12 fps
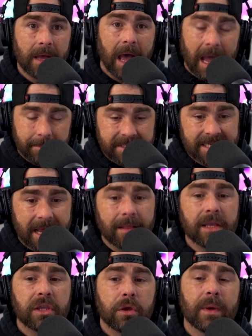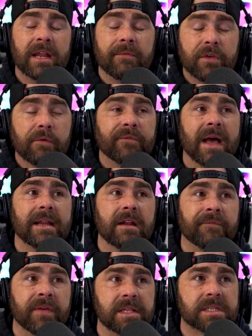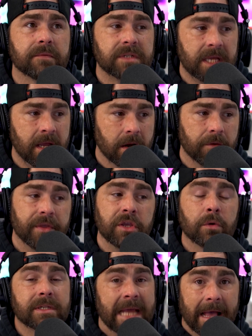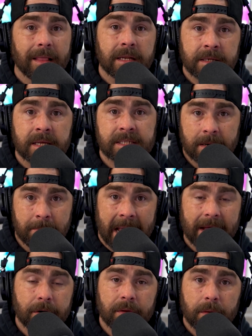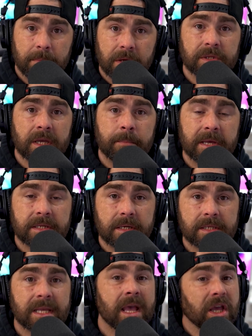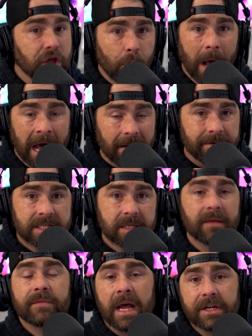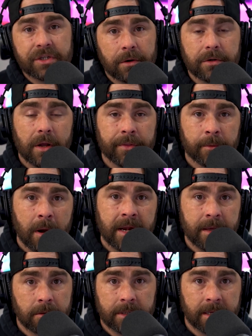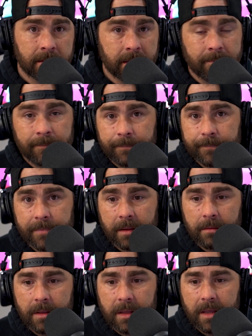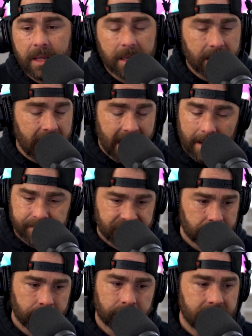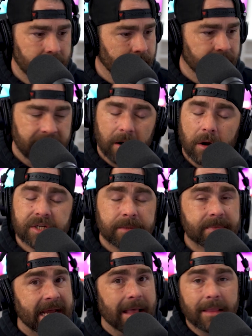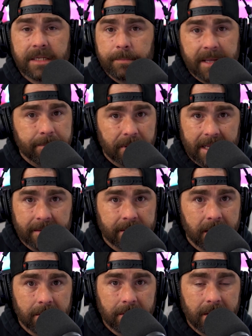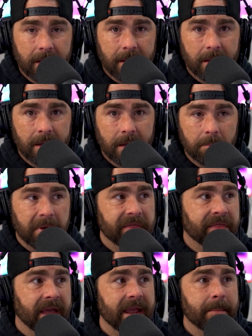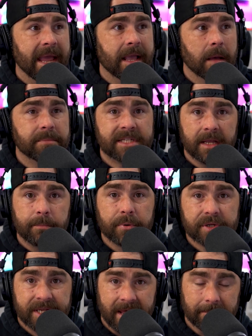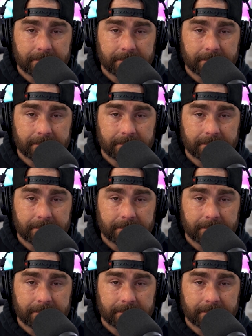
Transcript: I'm telling you, and if you find it offensive to hear that your talent doesn't matter in the music business, you obviously have not turned on the radio lately. Absolutely. There are some talented people out there, but they make up 10%.